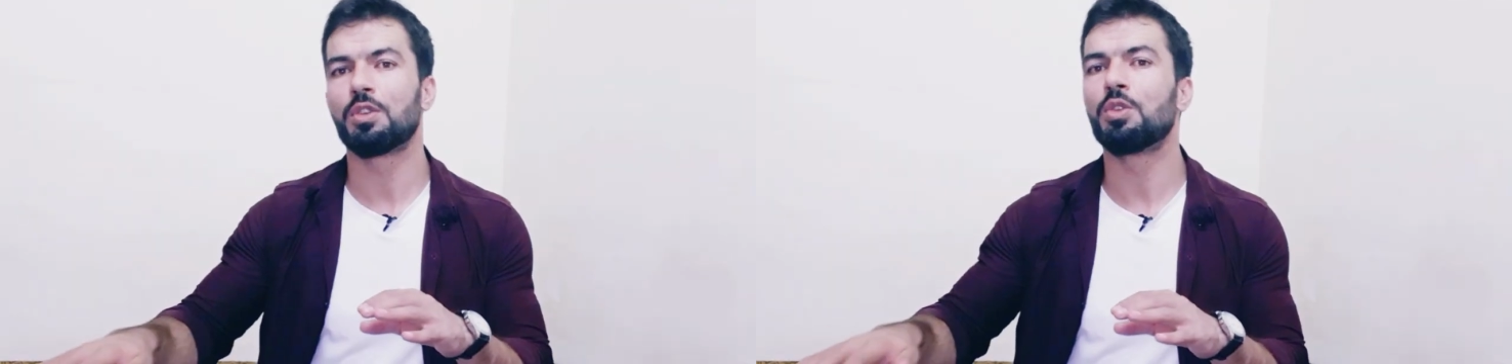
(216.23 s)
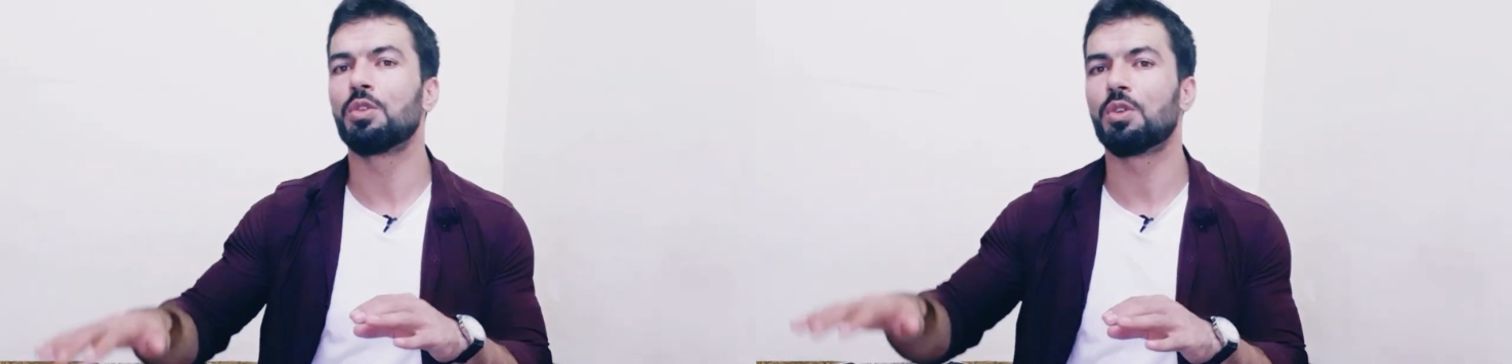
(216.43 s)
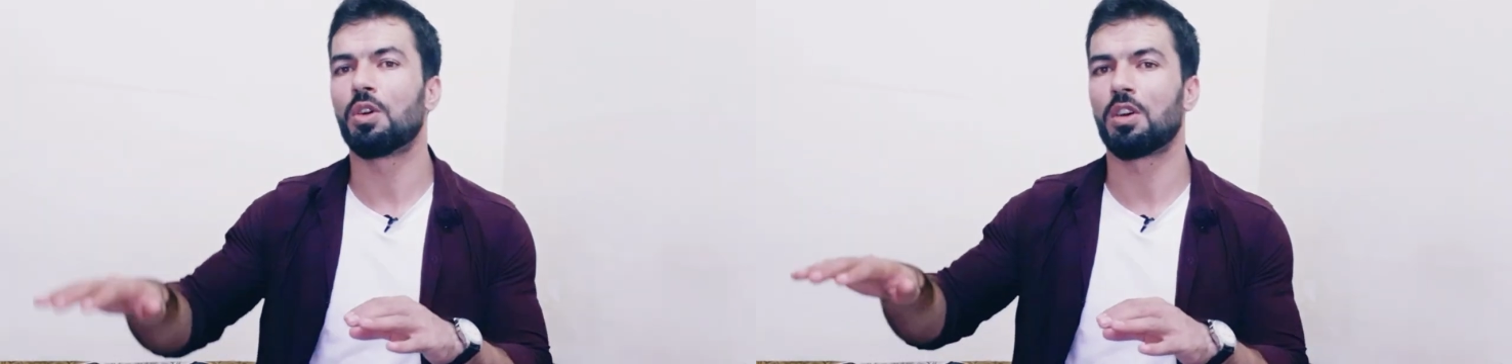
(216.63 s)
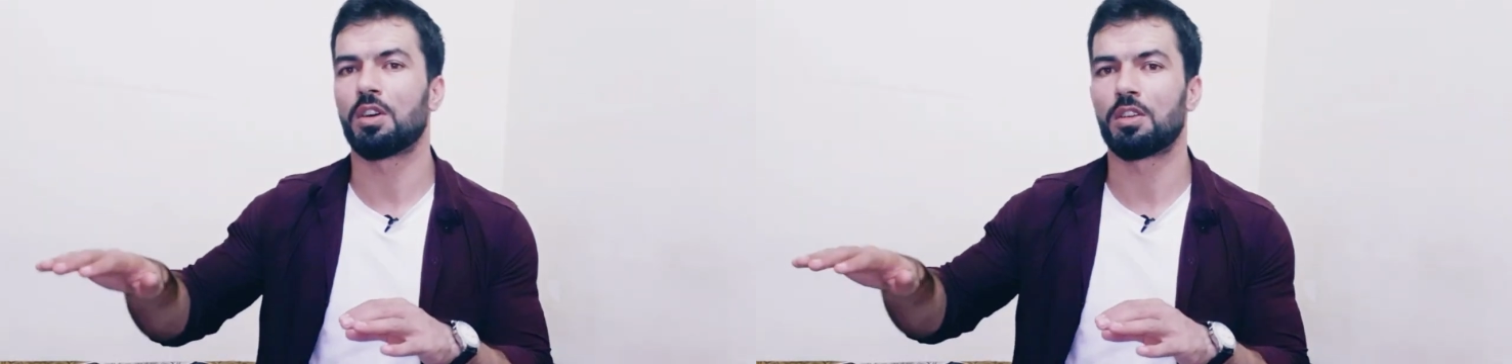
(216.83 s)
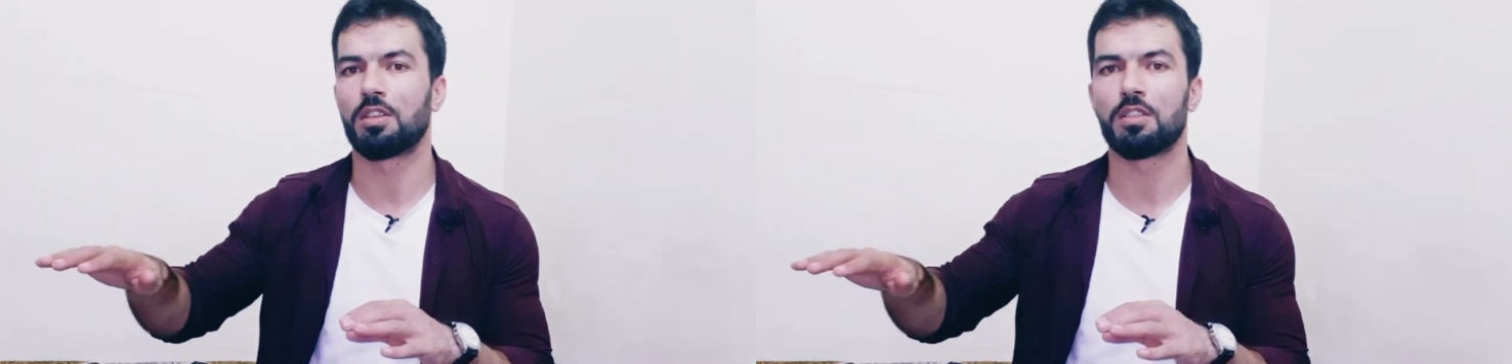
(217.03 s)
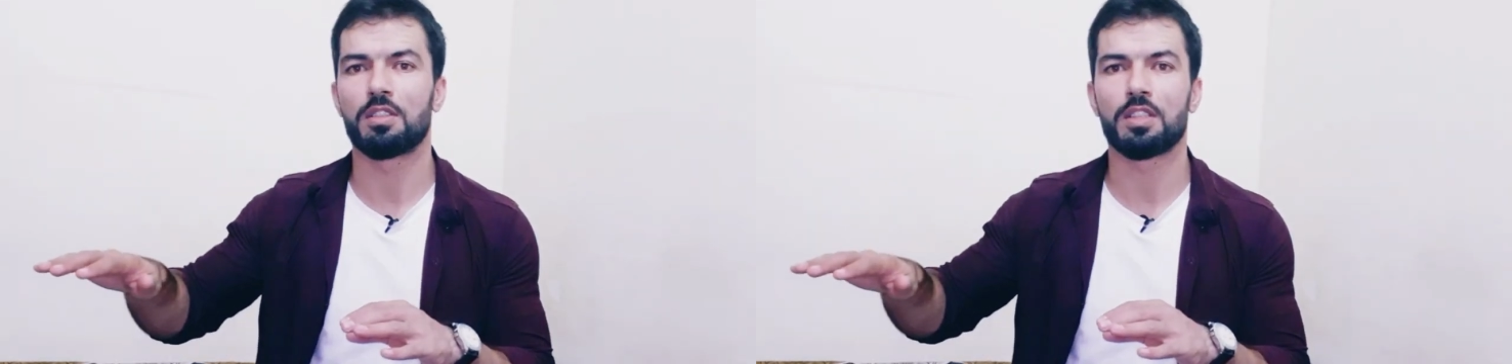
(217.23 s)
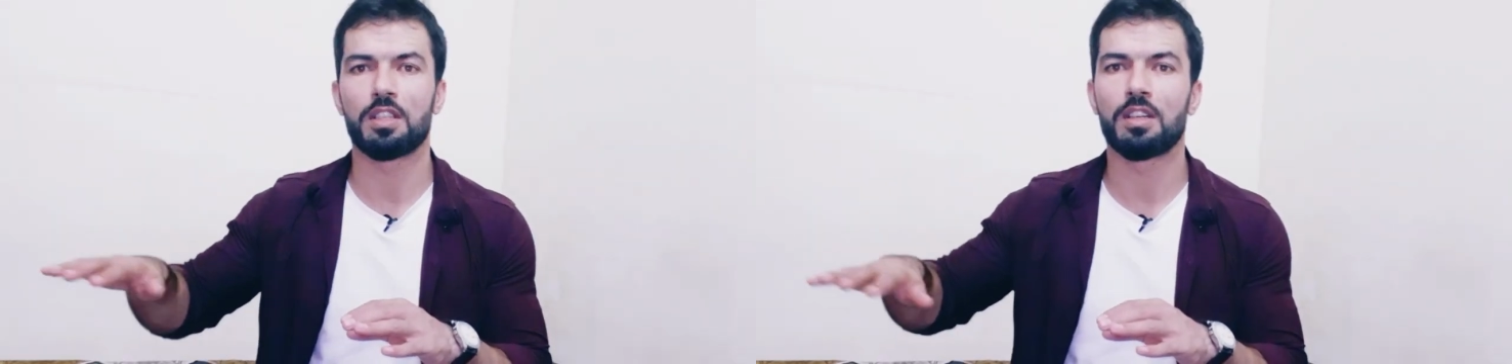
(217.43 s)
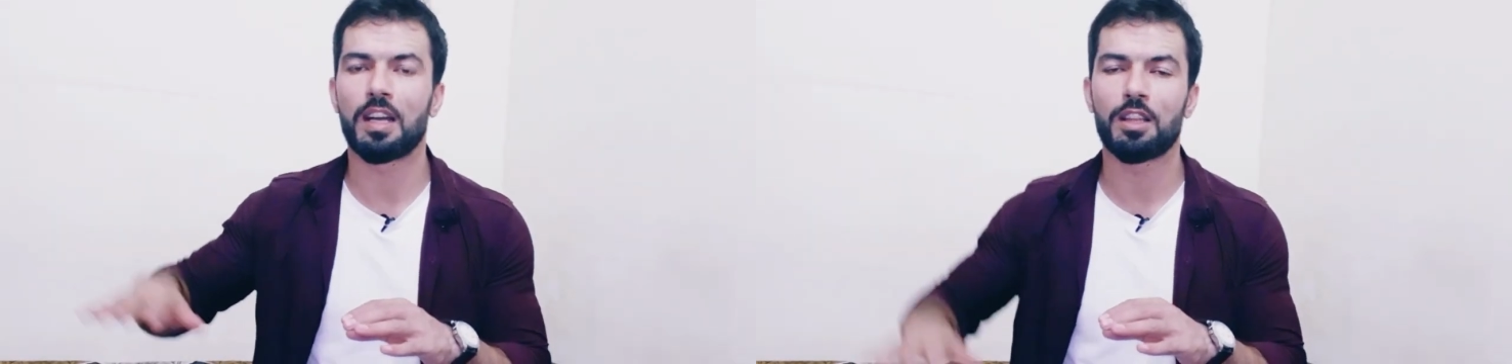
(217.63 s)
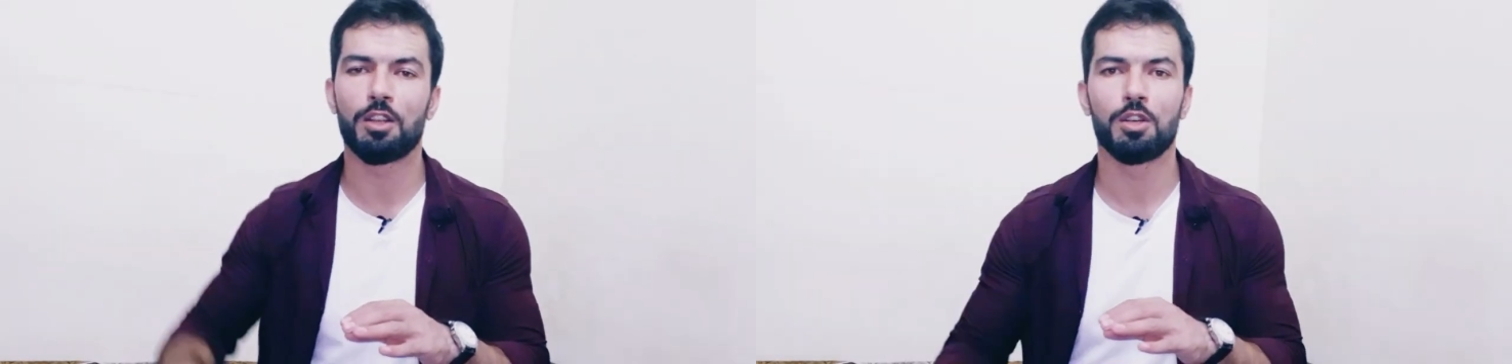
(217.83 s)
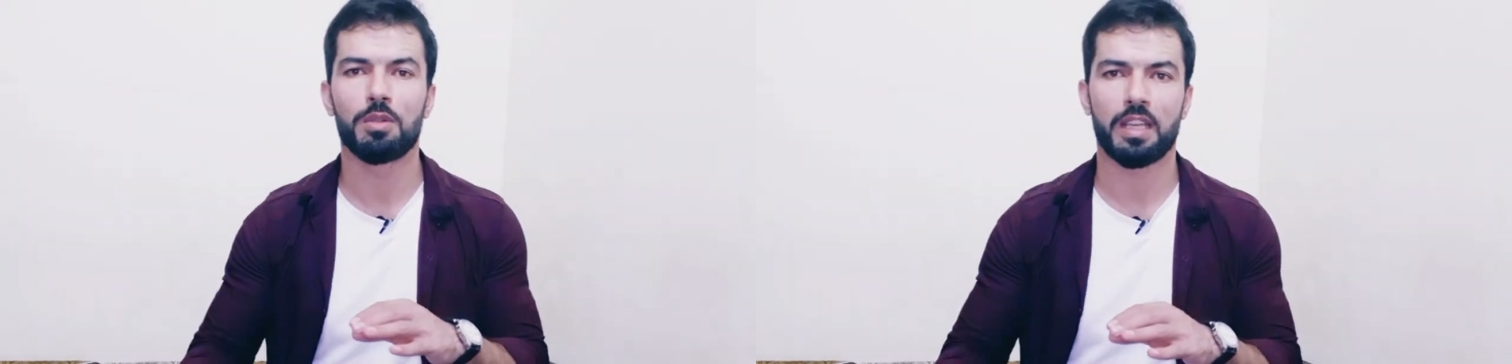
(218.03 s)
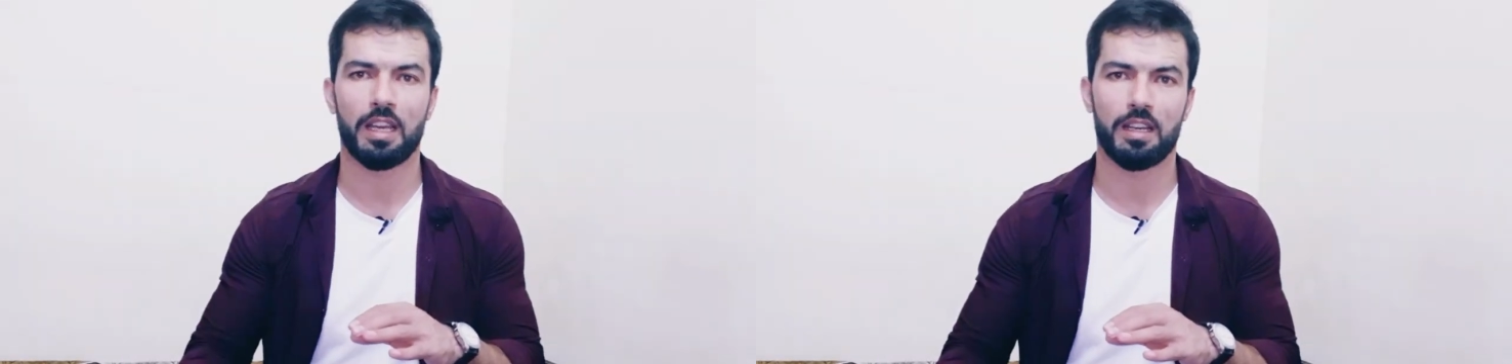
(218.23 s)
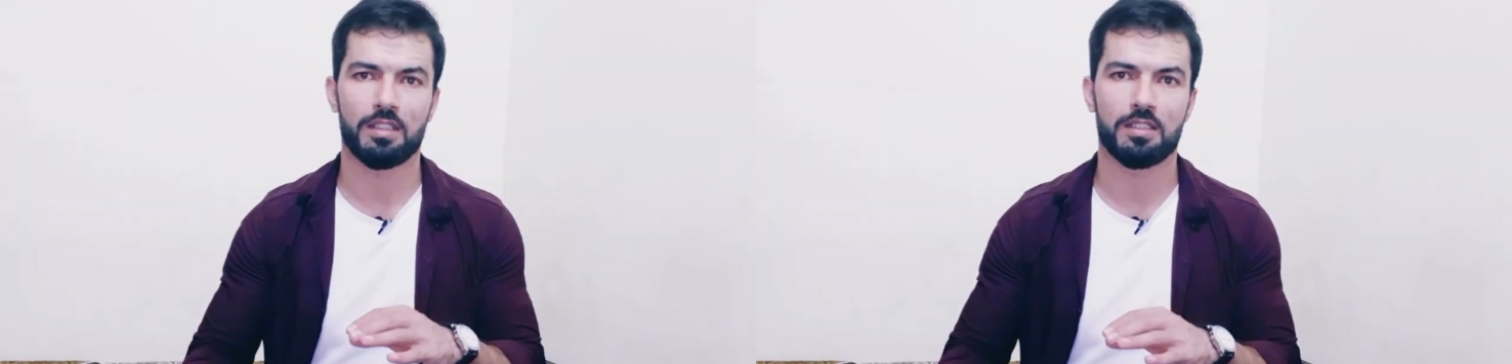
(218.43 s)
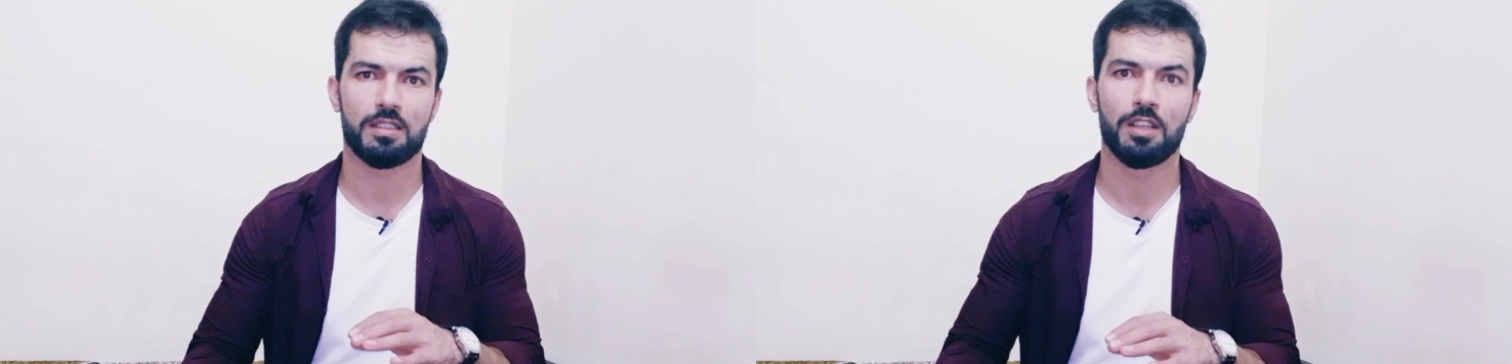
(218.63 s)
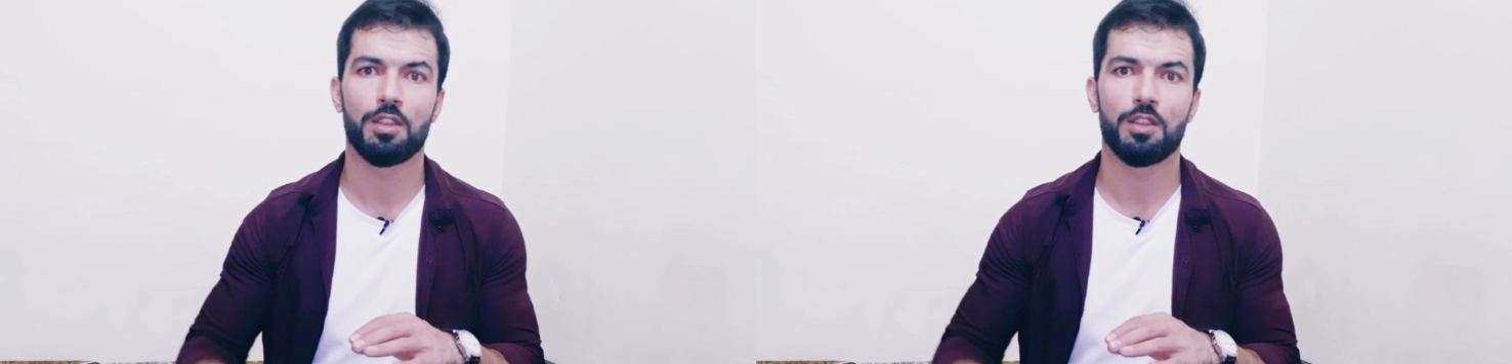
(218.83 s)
who are at the lower caste,